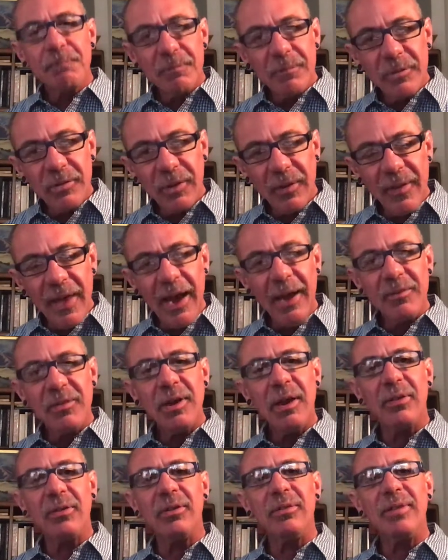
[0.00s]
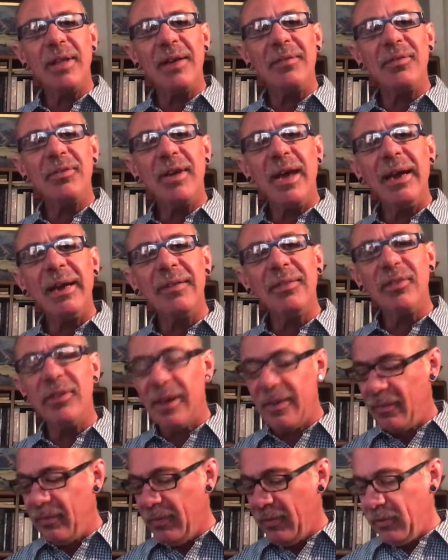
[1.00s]
So that tells us that second
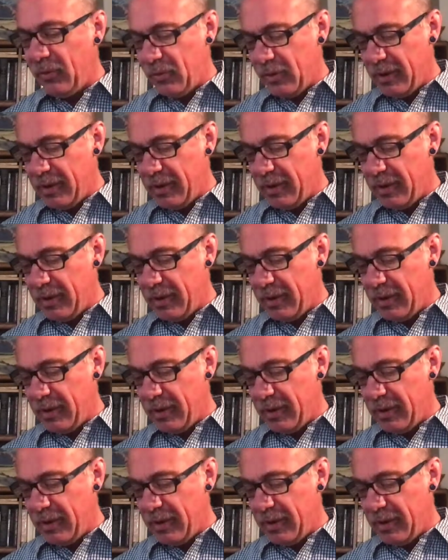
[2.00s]
sentence